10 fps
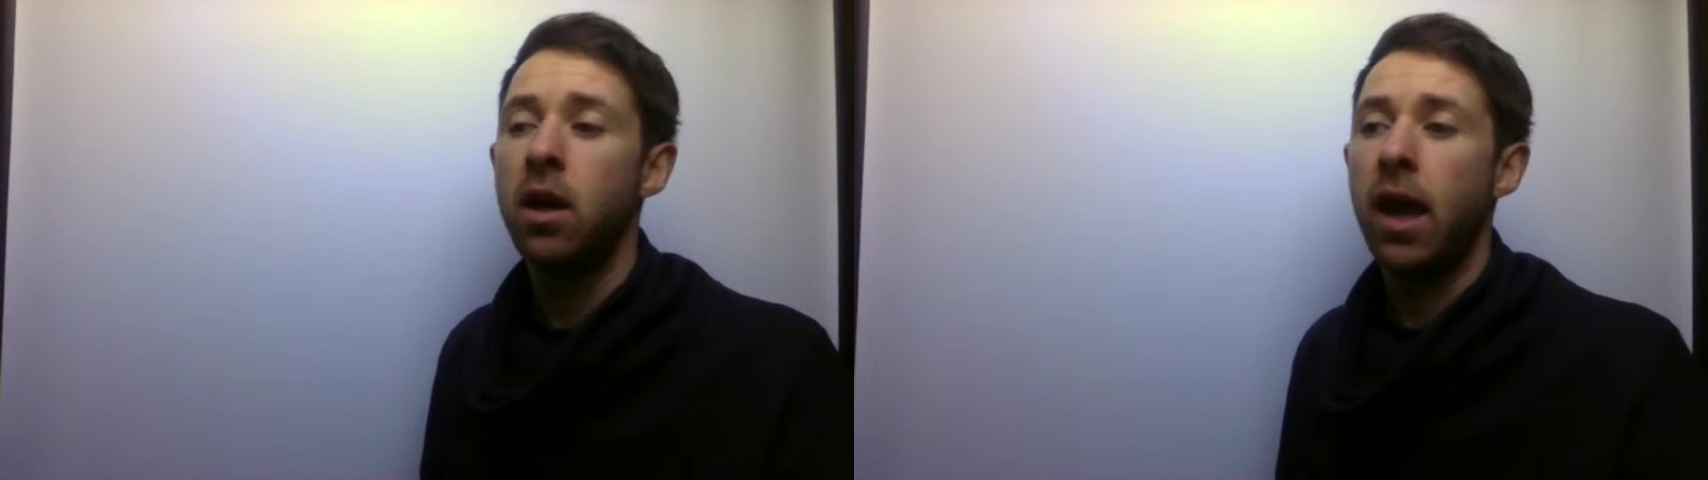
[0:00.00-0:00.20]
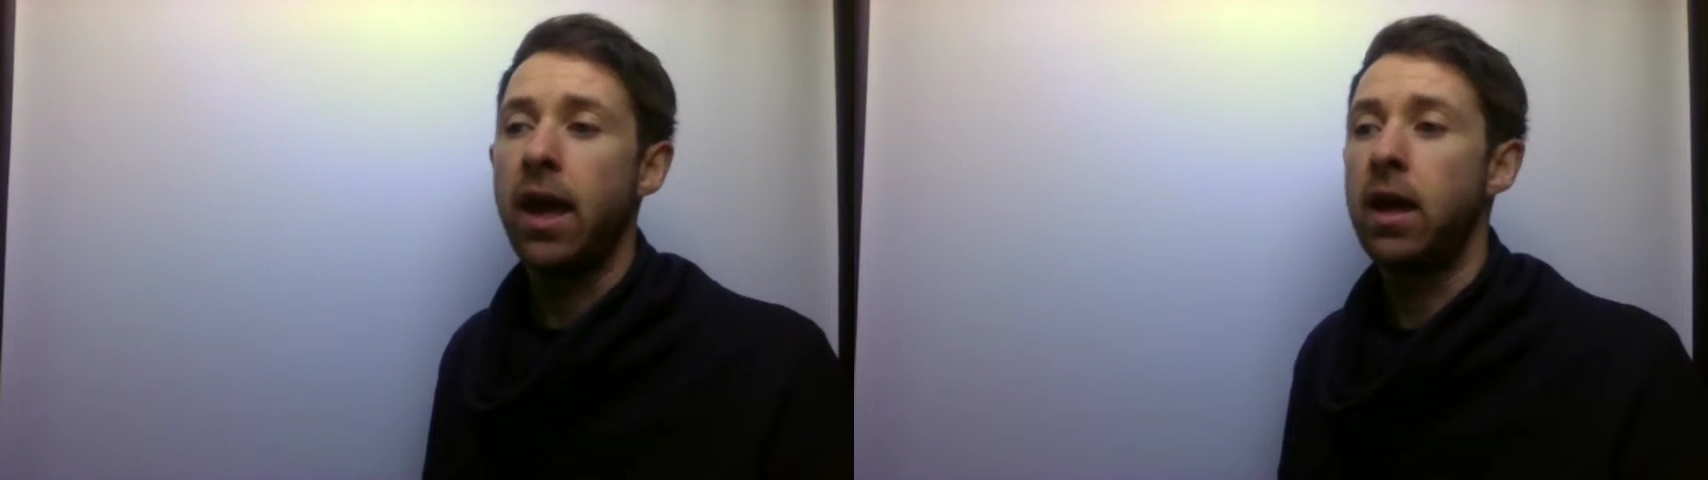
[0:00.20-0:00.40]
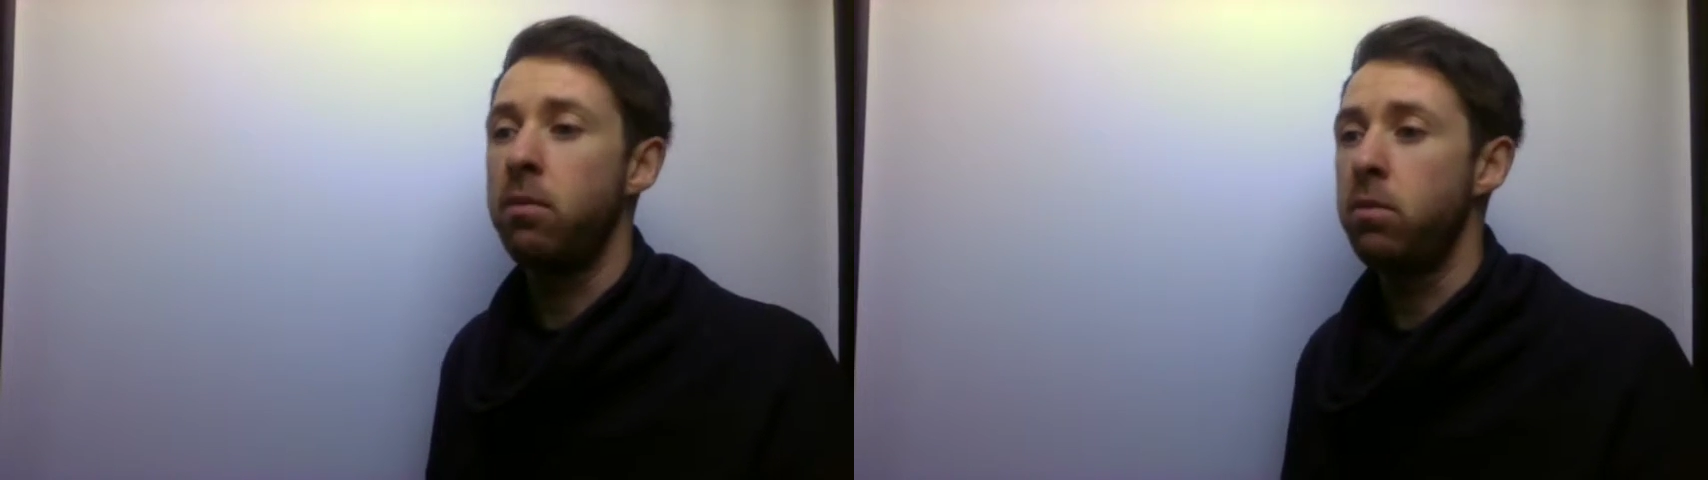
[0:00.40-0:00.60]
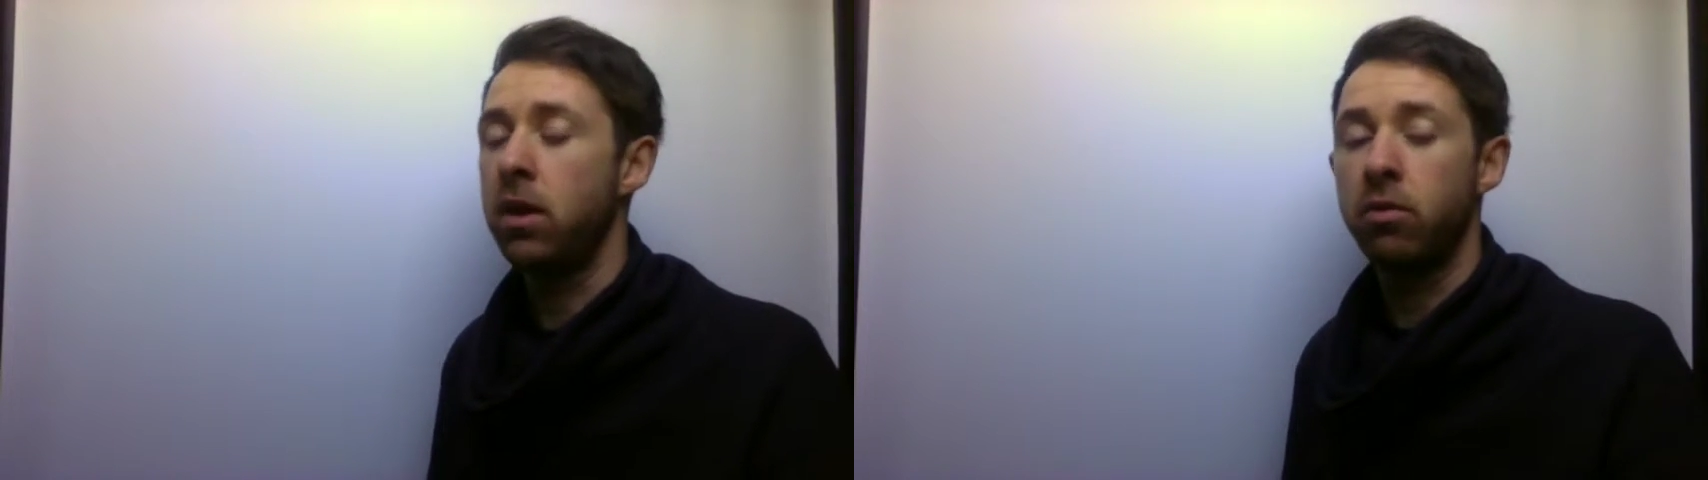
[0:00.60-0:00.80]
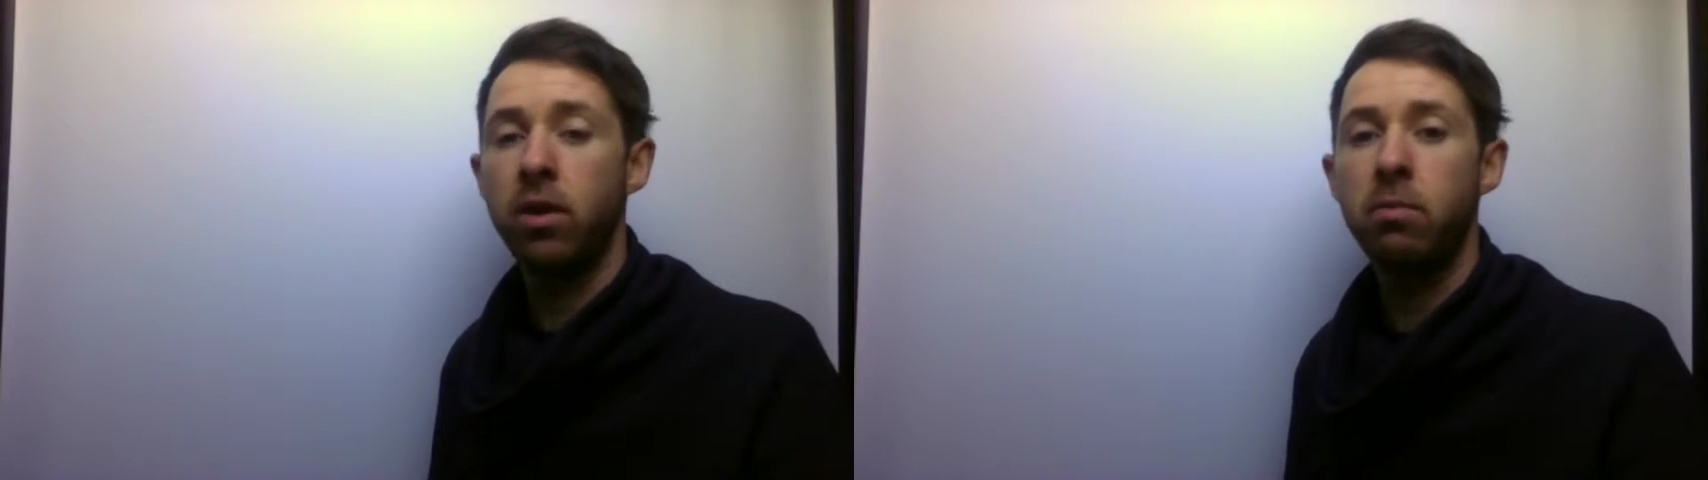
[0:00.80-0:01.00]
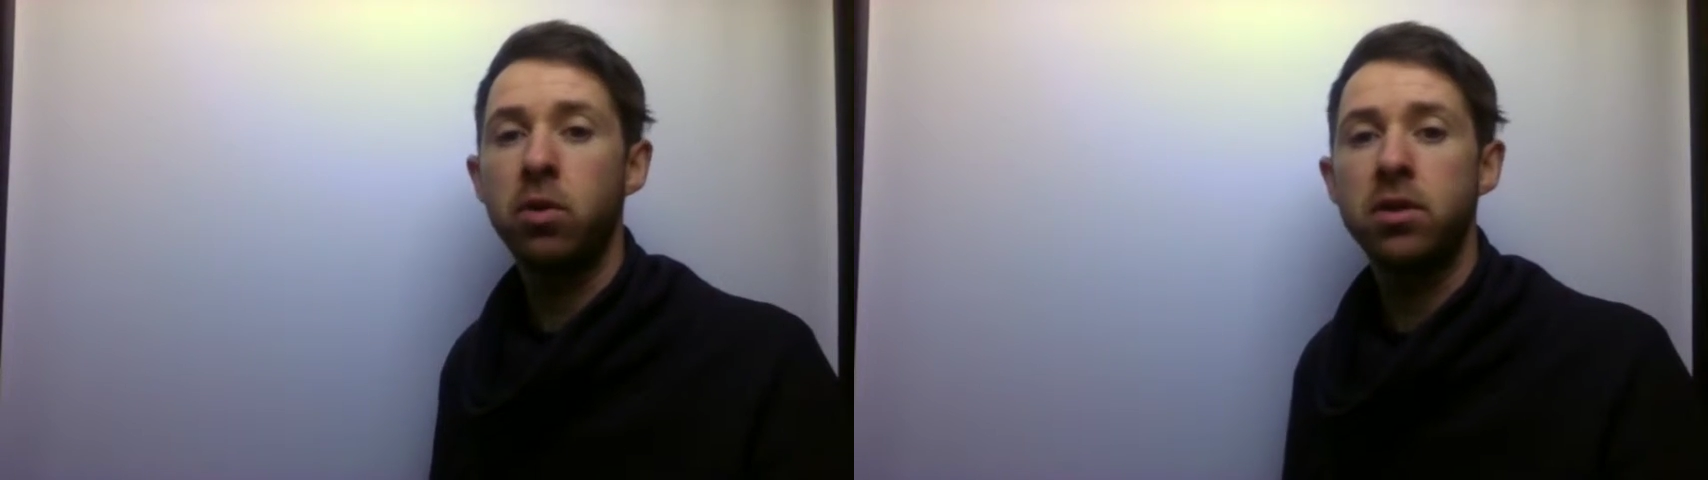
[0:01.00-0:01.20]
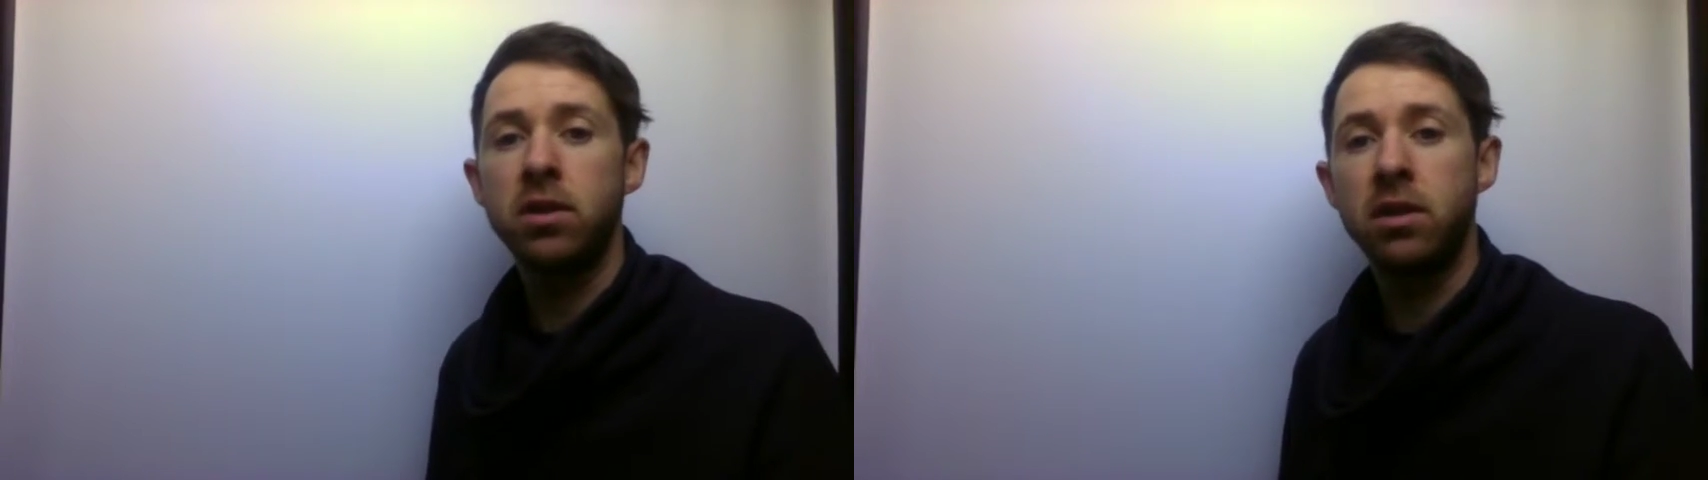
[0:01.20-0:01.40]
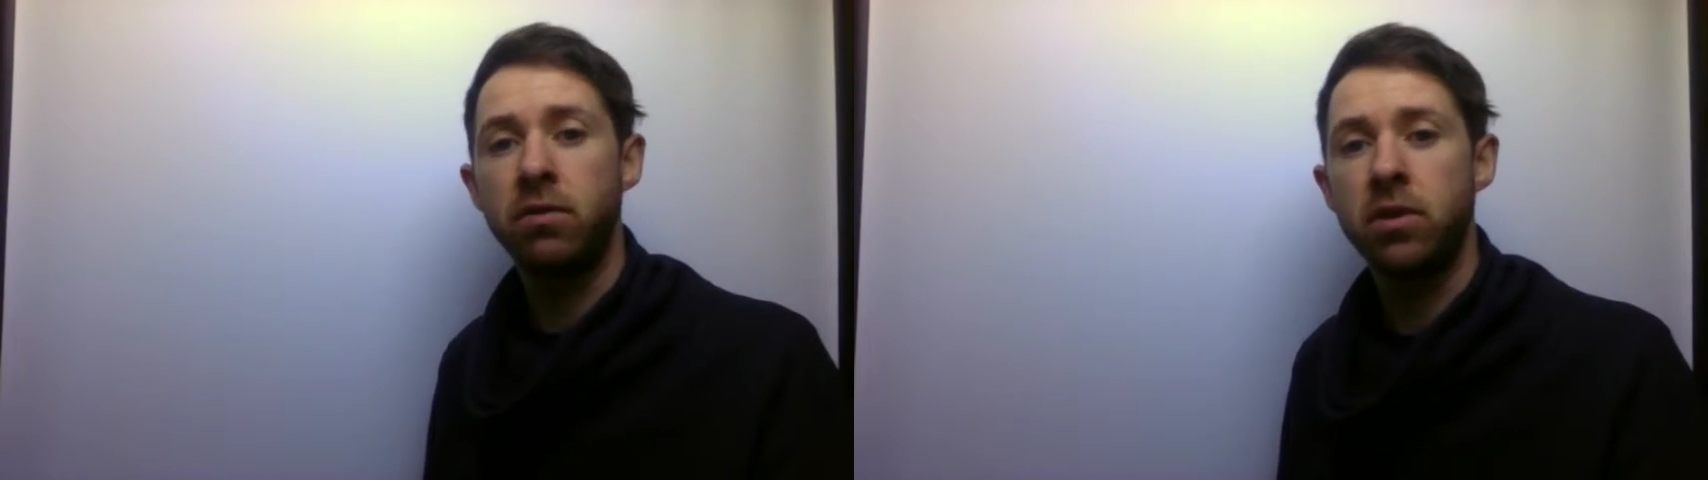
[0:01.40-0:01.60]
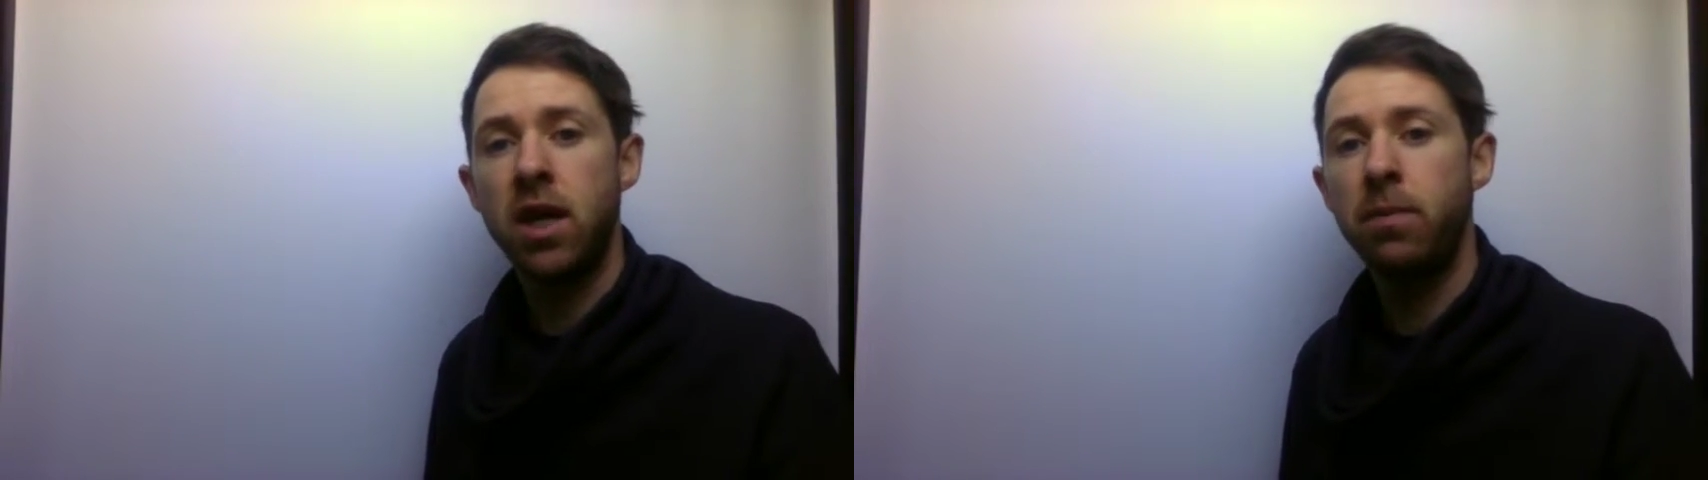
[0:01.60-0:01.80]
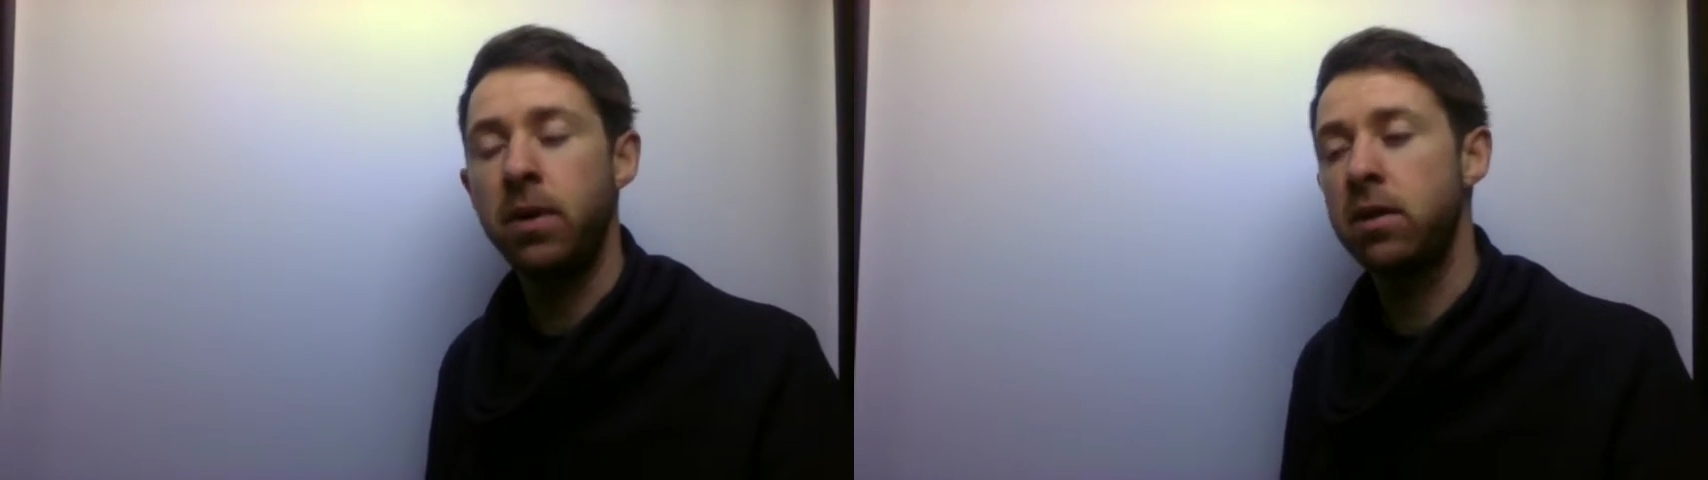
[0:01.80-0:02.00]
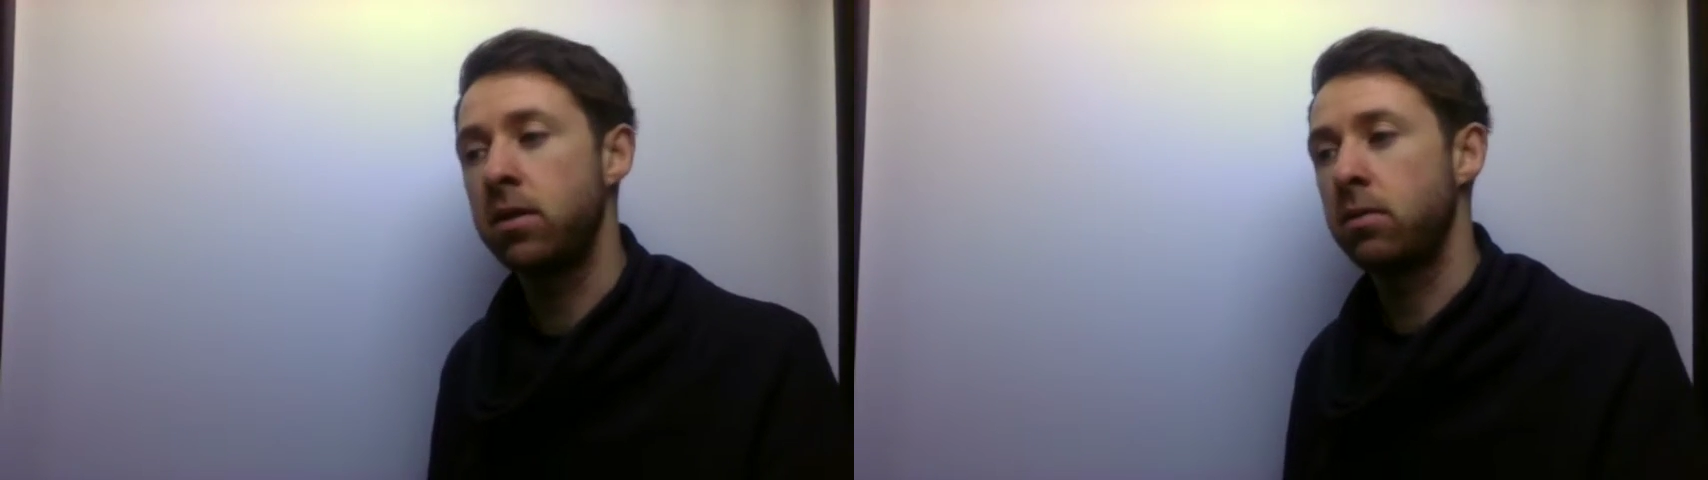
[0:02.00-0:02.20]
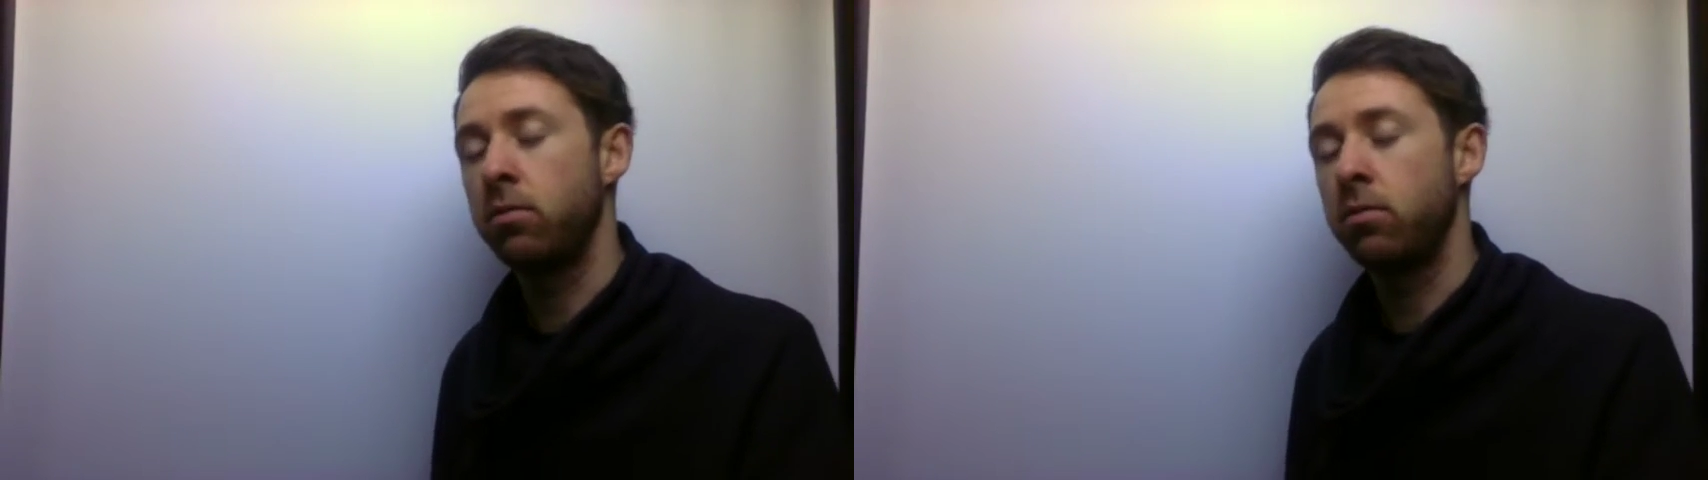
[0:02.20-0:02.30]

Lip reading: And you can read books on different topics,